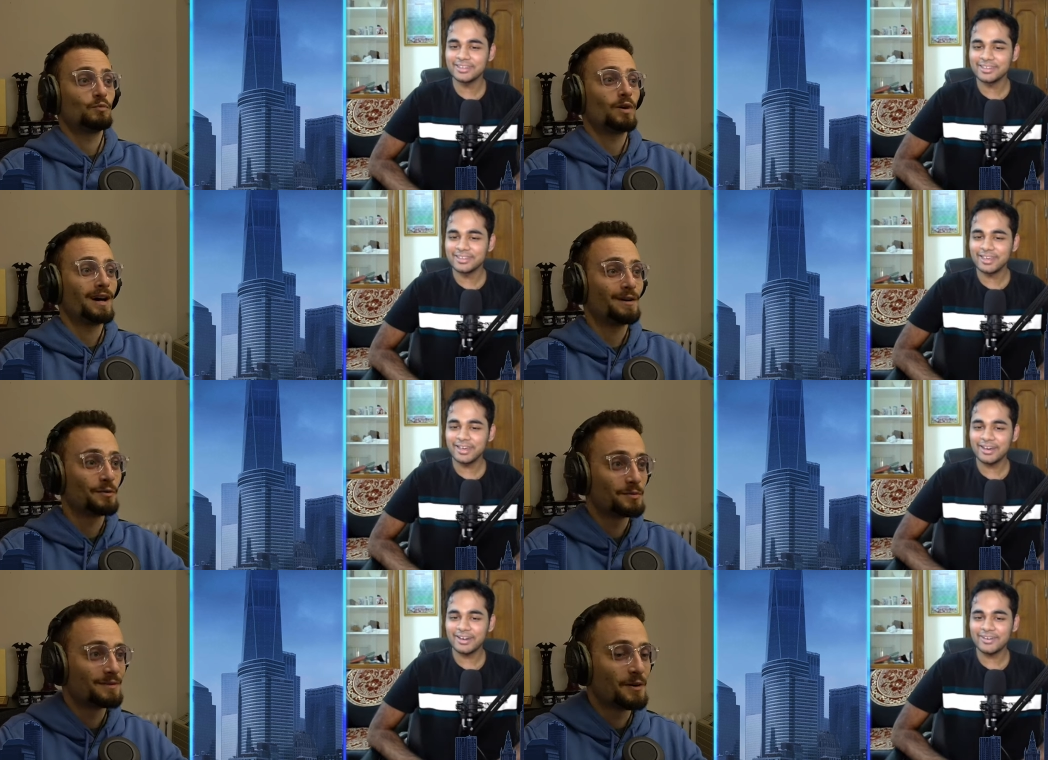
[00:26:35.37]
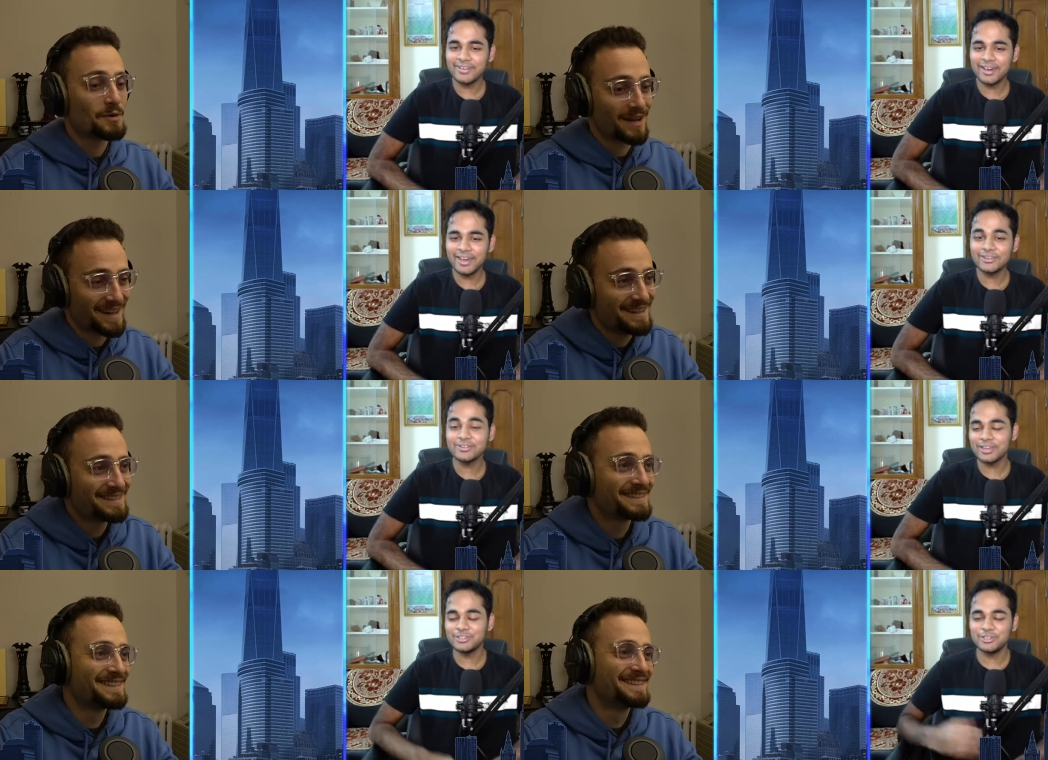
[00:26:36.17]
Speaker 1: Wow. Okay.
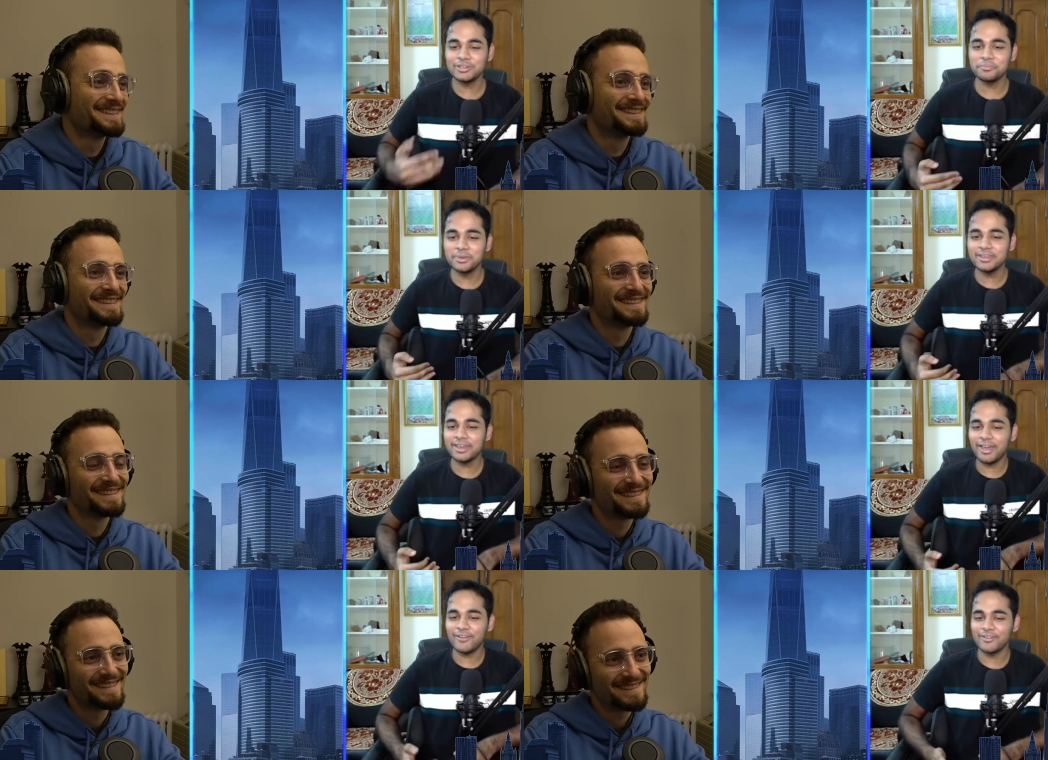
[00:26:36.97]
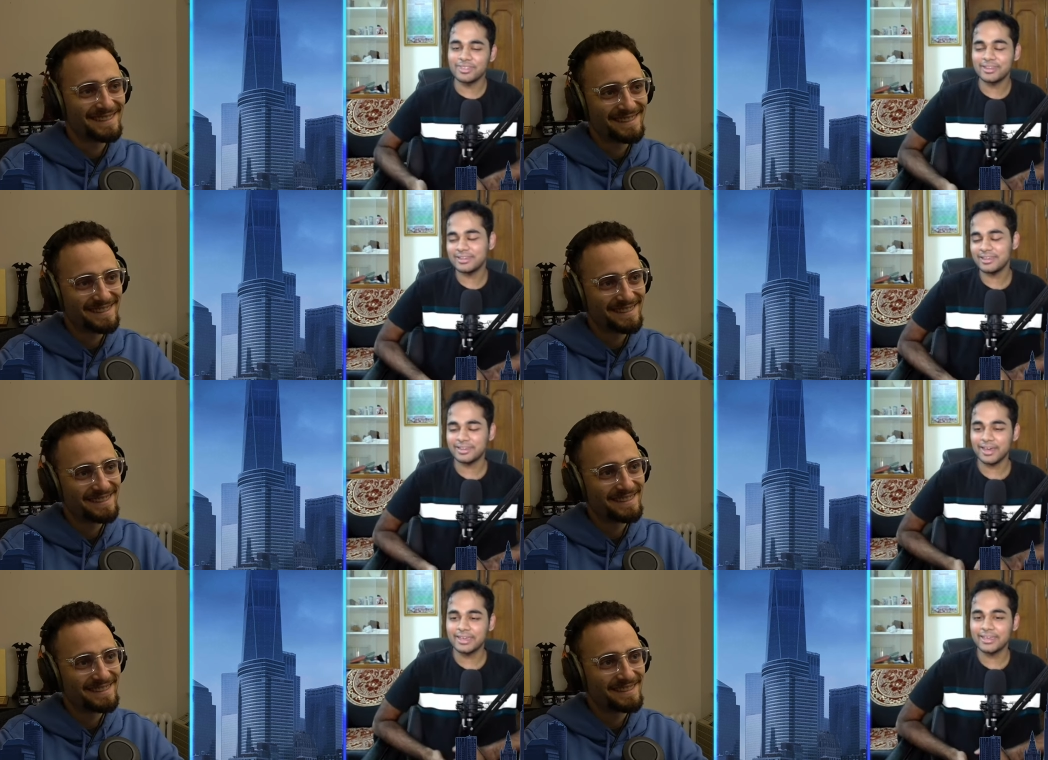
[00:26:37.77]
I wasn't
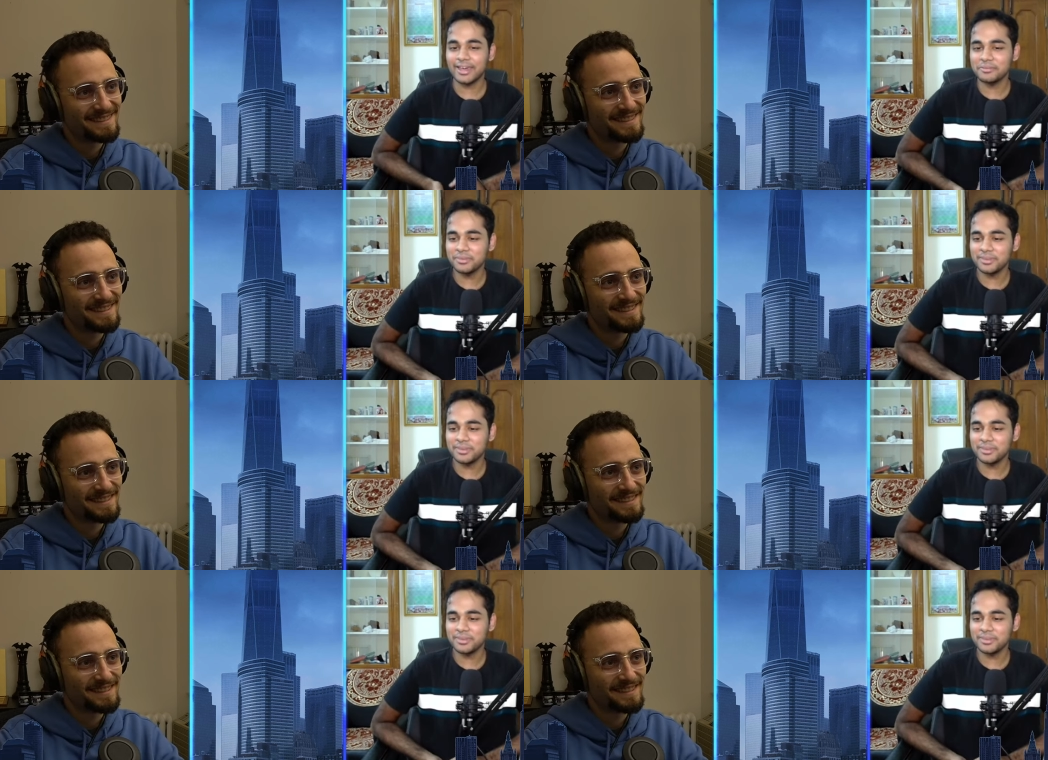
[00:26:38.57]
like I can be,